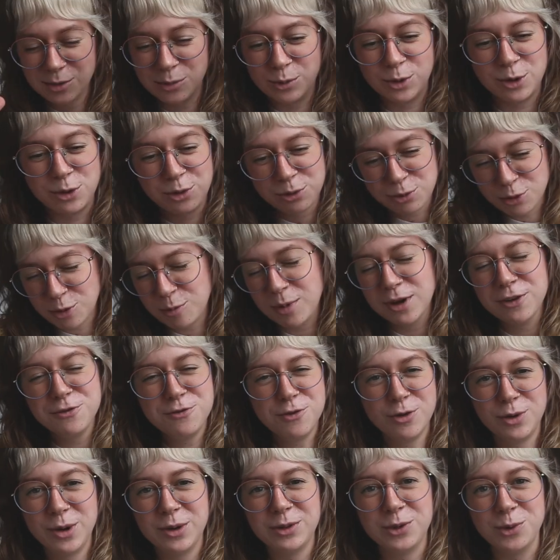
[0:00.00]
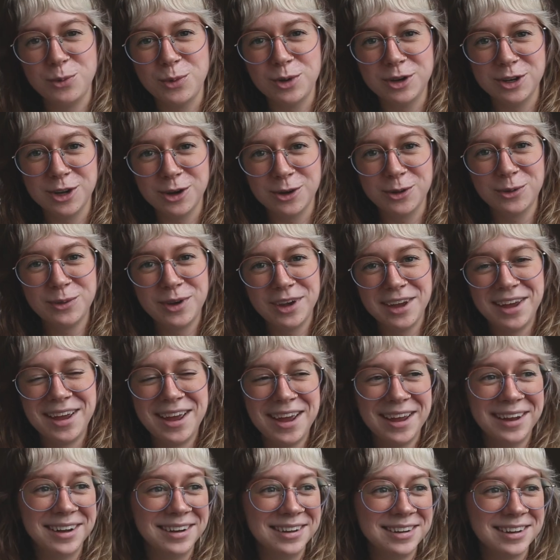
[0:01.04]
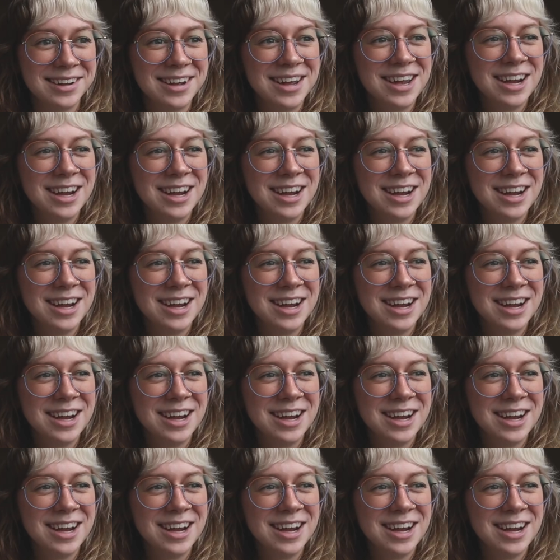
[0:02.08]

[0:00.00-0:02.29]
want to throw my phone out the window, and